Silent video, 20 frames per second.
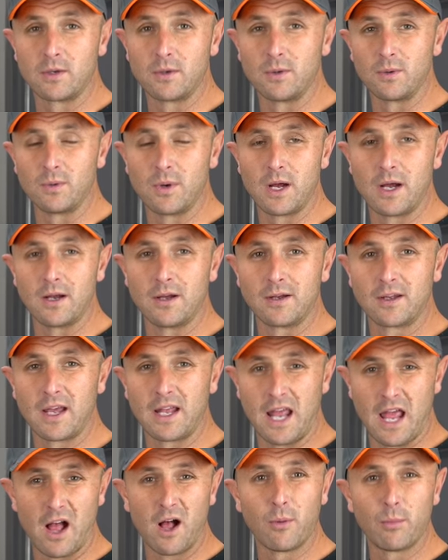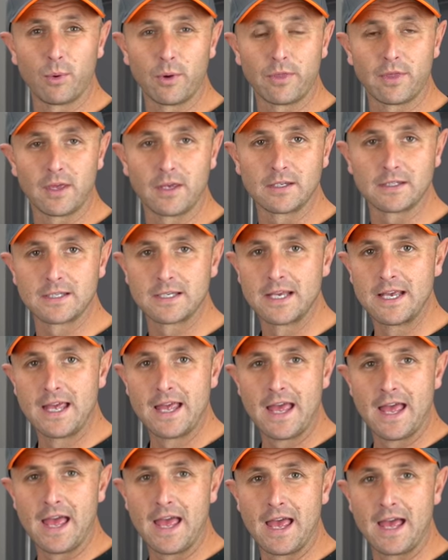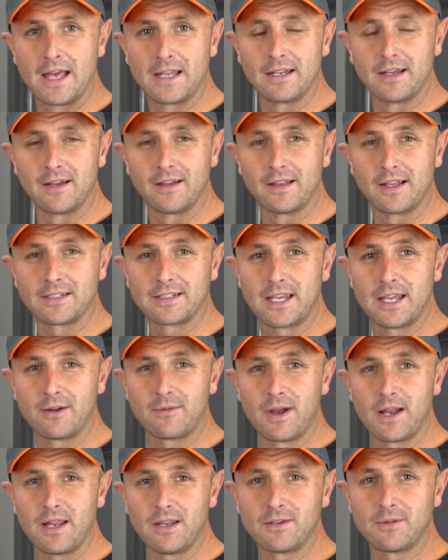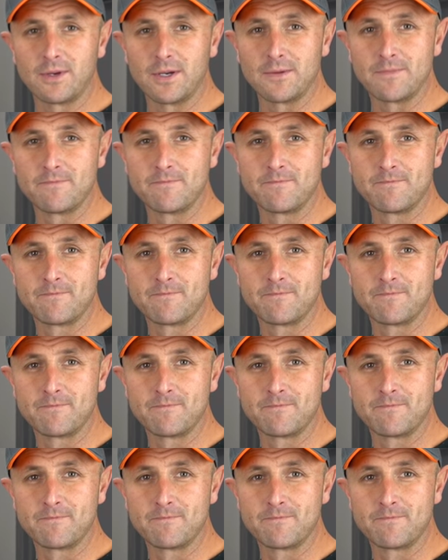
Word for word: to uh, kind of help with this. And uh, let's get right into it.